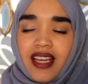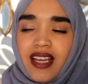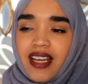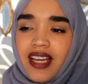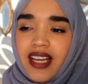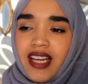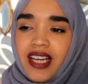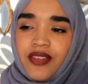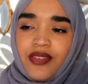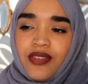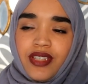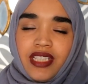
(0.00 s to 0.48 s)

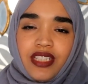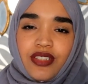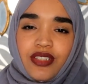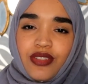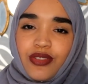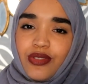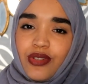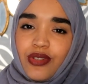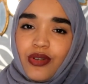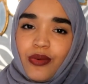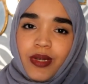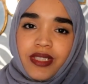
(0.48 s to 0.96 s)
I really
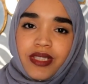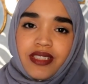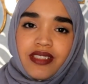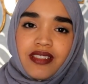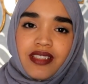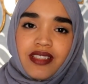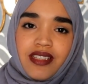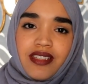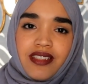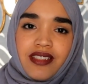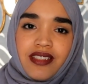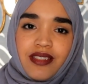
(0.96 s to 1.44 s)
don't know what
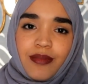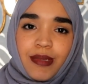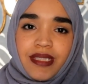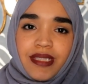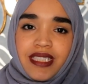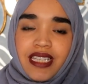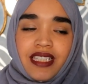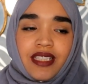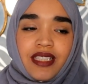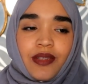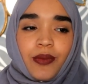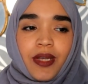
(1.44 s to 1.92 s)
it is. But
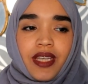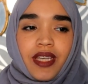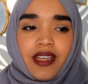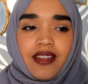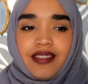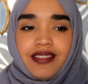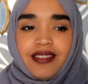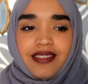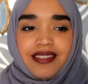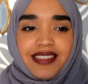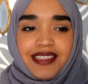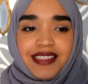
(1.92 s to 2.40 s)
anyway,
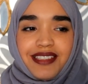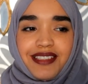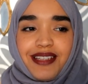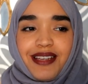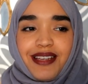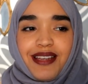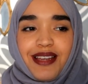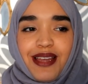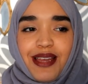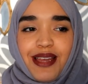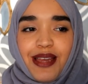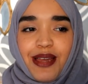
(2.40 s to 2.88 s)

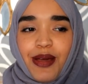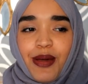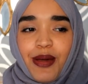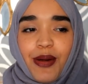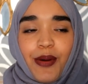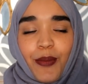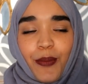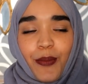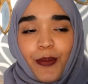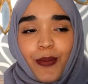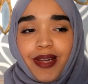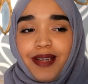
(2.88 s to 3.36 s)

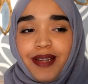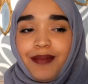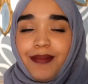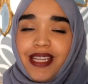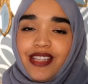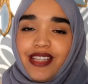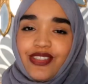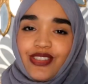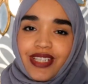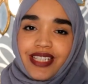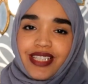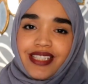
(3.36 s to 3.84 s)
one
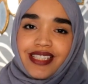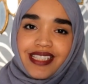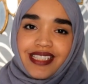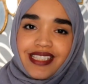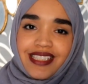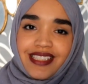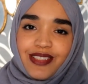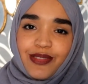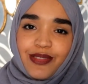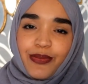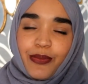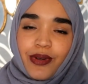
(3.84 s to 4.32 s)
major
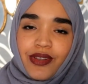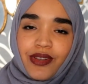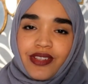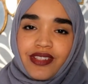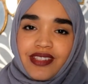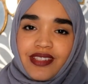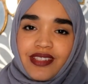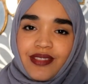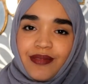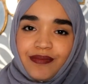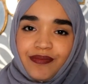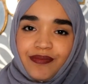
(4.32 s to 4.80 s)
incident
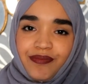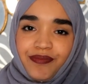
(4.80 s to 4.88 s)
was